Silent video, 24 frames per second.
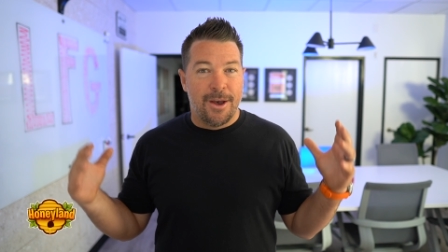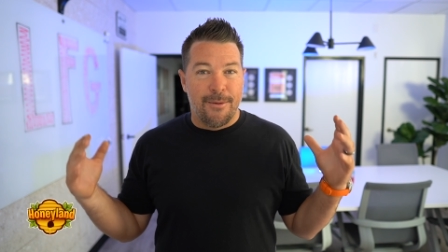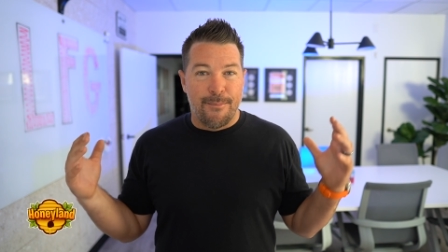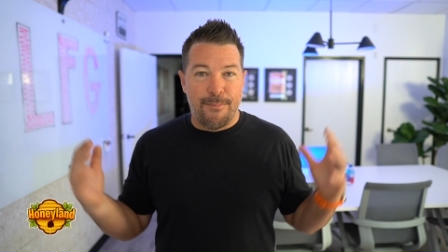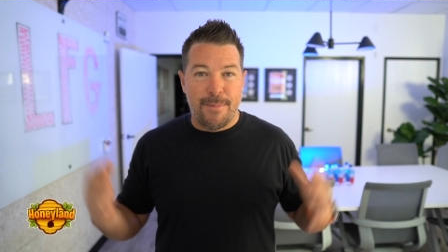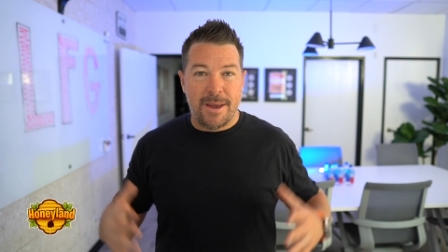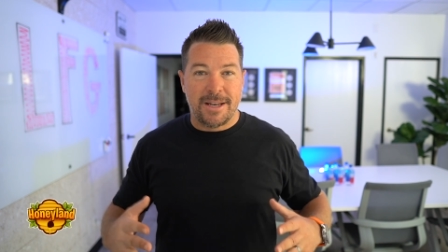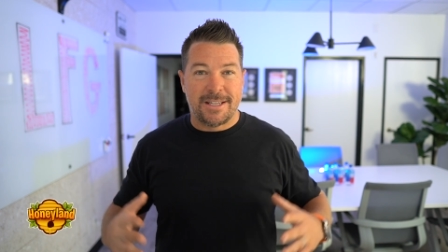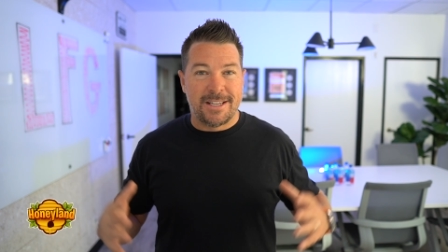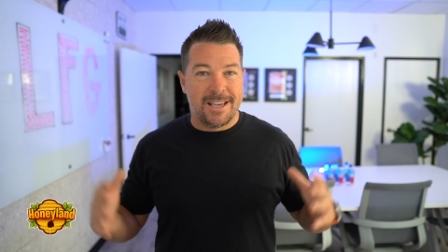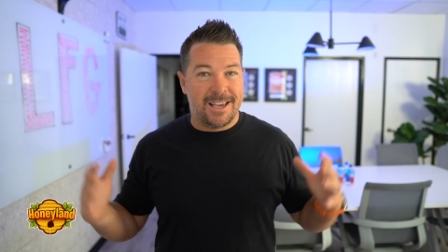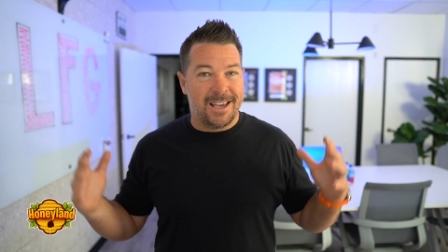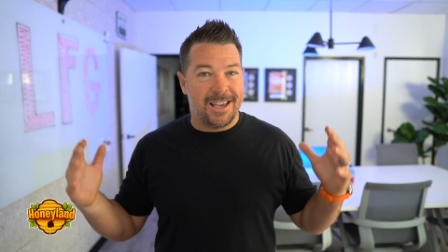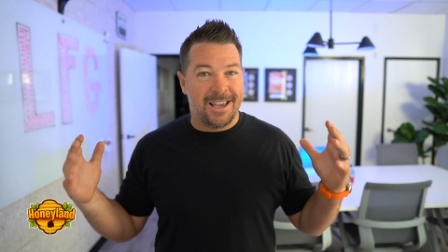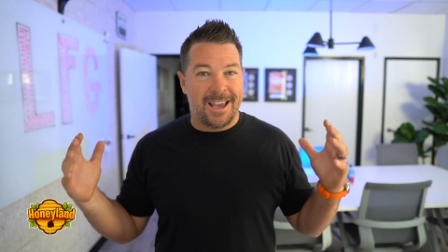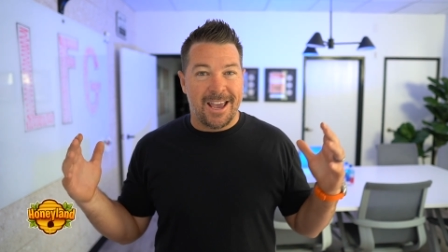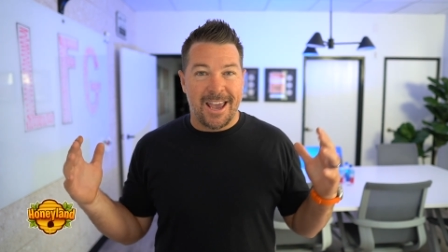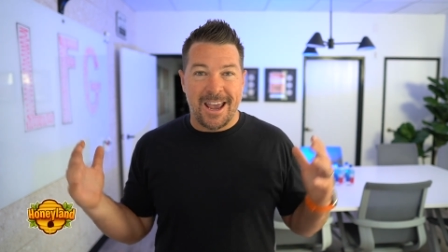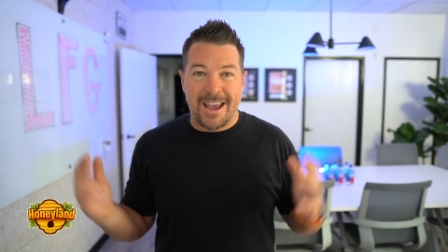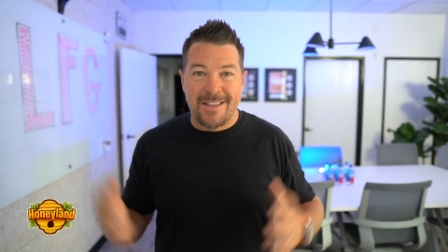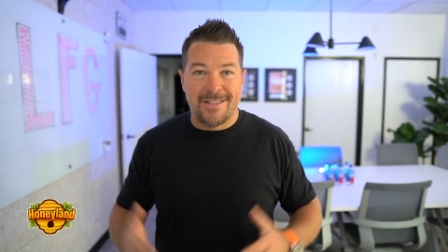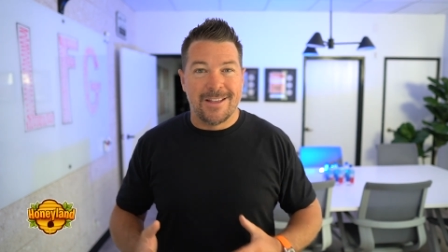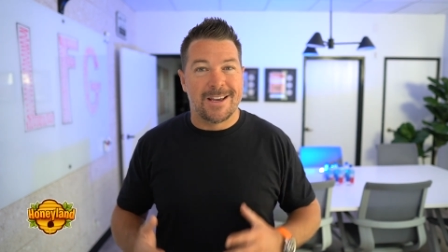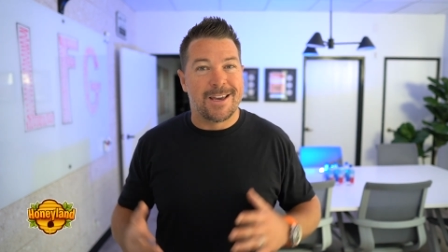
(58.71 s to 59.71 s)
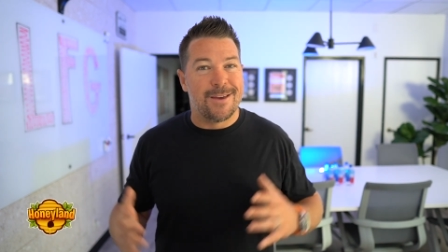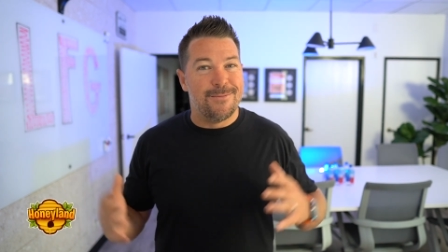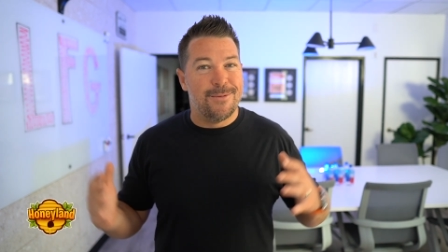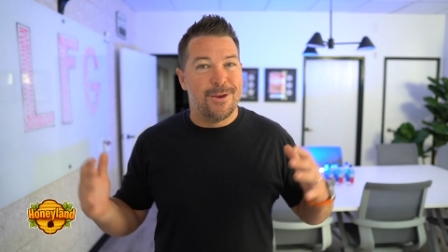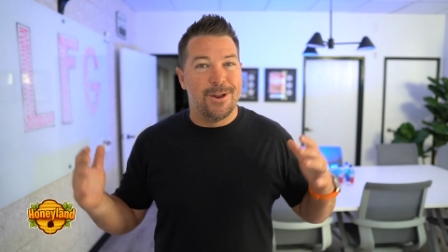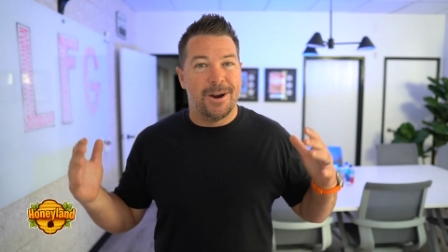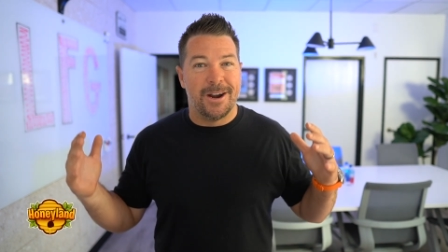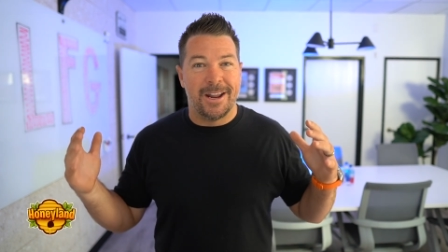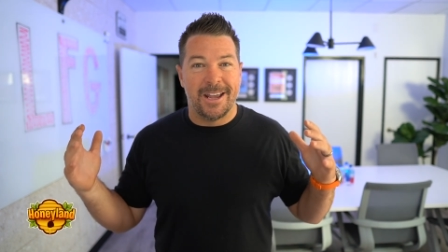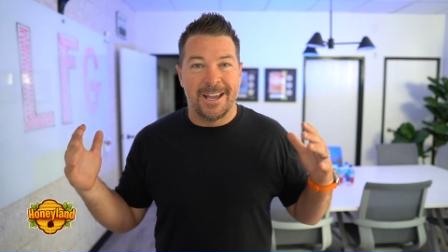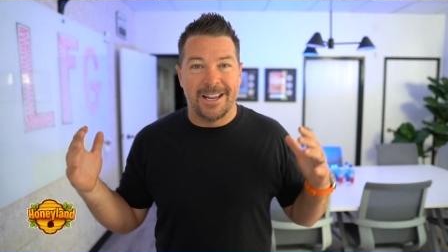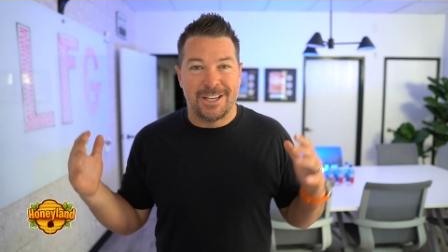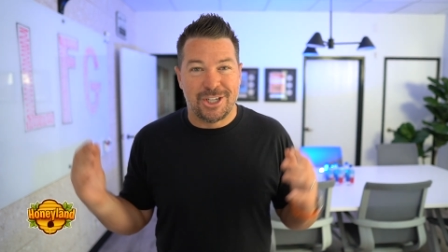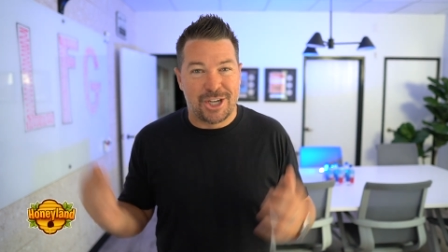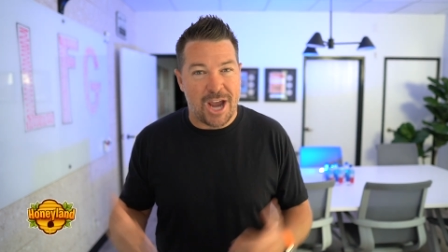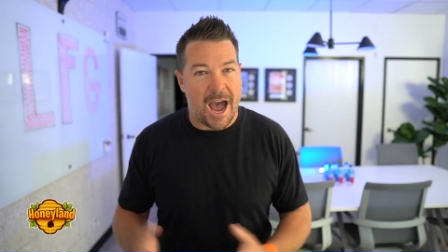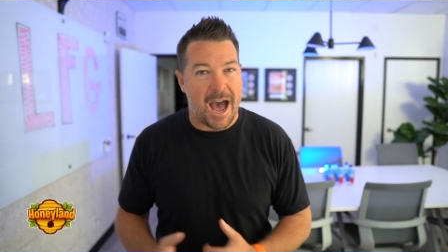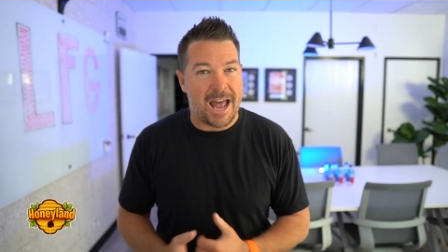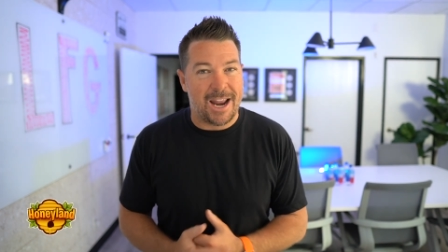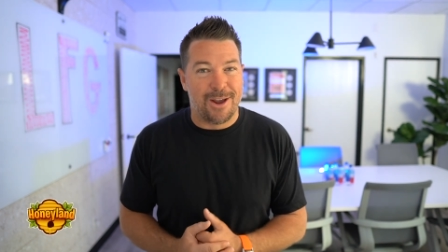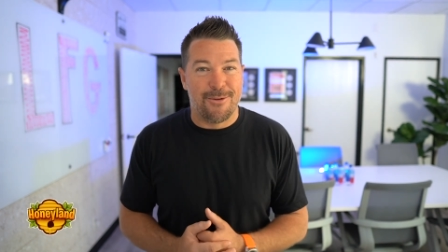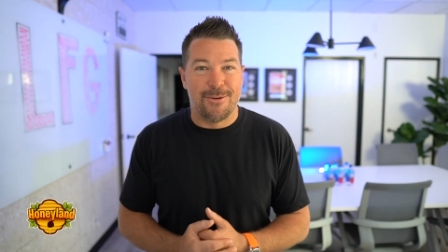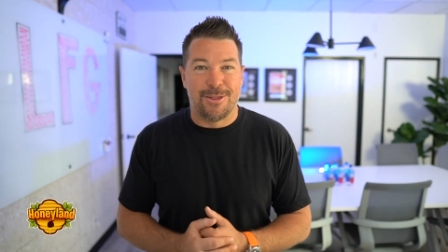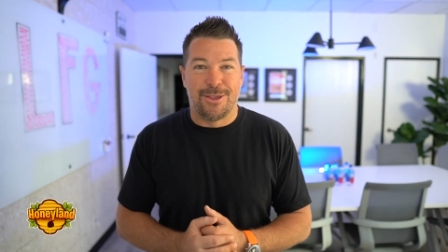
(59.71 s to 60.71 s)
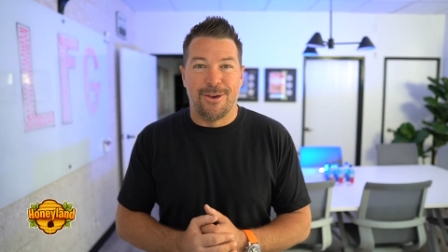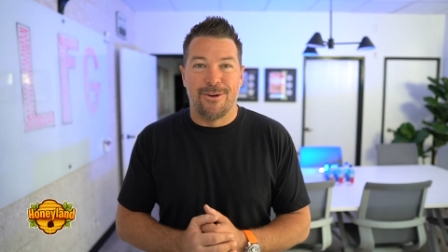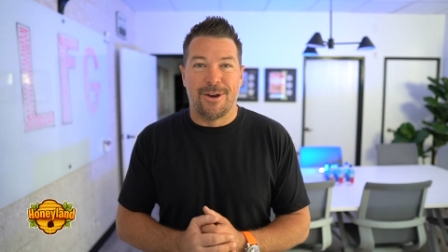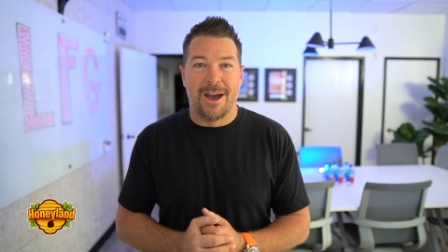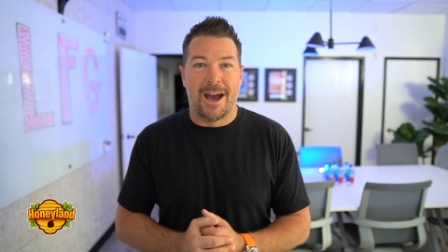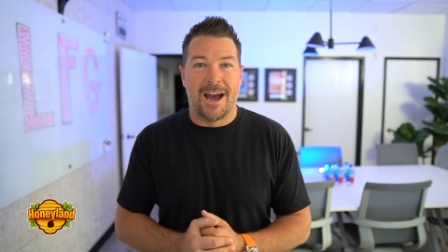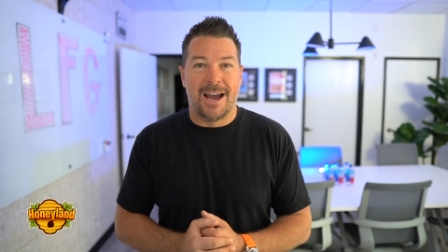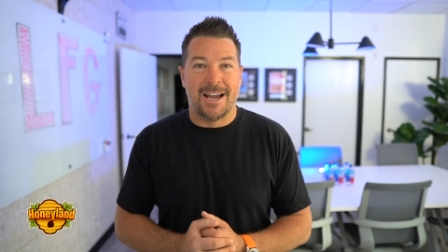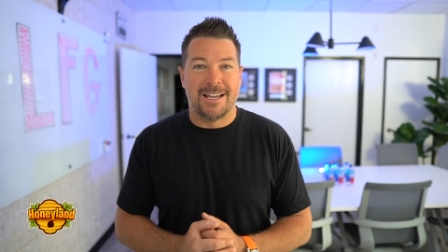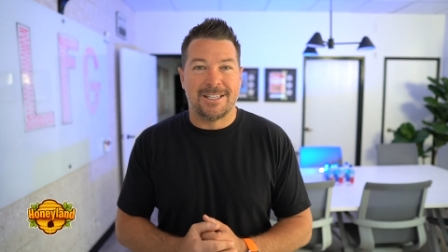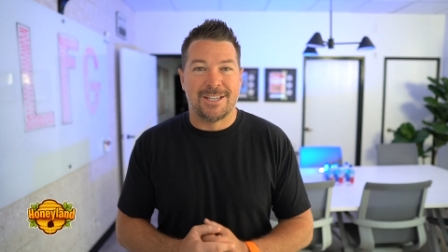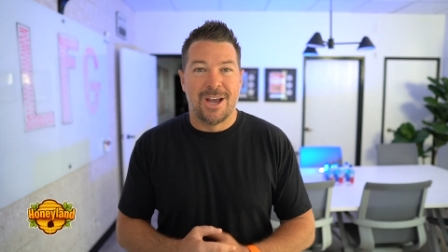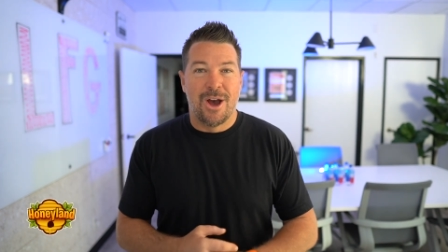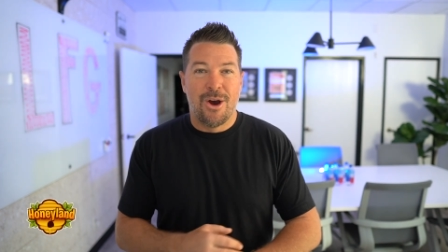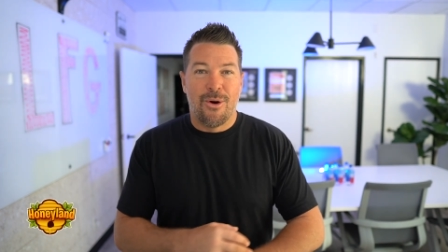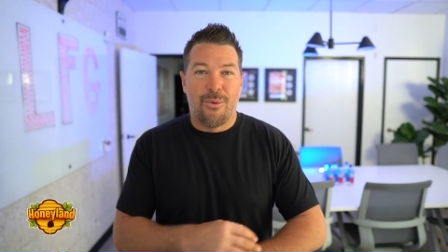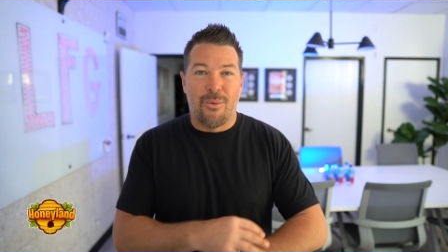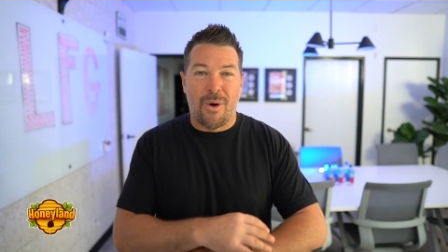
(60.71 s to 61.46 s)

minting in the community, chatting with you guys,